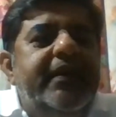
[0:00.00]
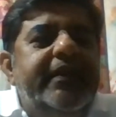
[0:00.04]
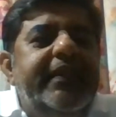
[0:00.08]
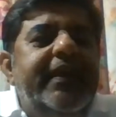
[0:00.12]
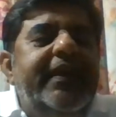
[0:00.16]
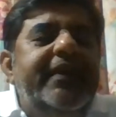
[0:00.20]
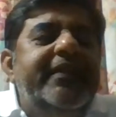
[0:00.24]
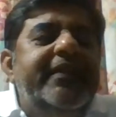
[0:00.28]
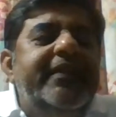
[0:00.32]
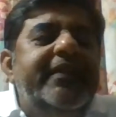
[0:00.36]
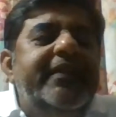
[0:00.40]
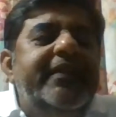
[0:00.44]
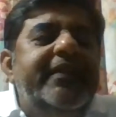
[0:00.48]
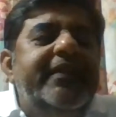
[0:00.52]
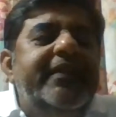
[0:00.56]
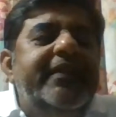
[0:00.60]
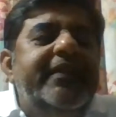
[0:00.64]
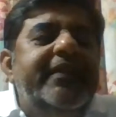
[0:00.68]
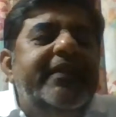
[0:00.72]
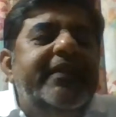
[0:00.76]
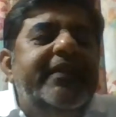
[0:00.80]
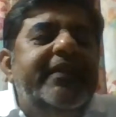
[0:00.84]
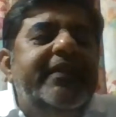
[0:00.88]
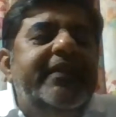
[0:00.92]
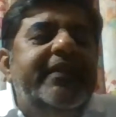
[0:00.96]
They
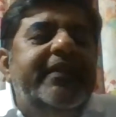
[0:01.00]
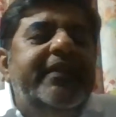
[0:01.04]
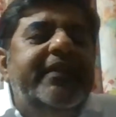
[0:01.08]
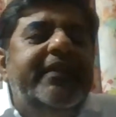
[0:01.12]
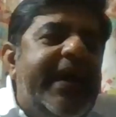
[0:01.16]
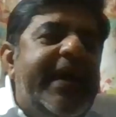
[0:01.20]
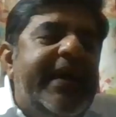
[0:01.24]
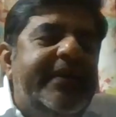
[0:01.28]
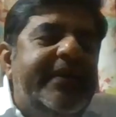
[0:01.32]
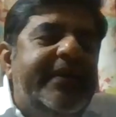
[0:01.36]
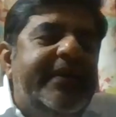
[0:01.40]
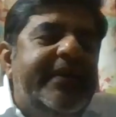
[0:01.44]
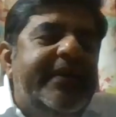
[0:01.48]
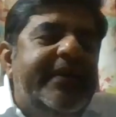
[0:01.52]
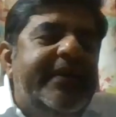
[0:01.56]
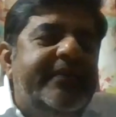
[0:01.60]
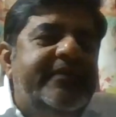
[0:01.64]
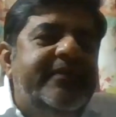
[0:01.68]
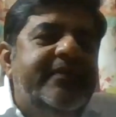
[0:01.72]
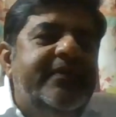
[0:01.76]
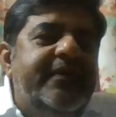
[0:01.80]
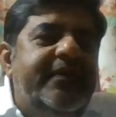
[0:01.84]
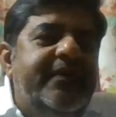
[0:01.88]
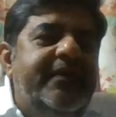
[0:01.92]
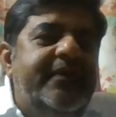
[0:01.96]
themselves
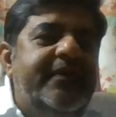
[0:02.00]
as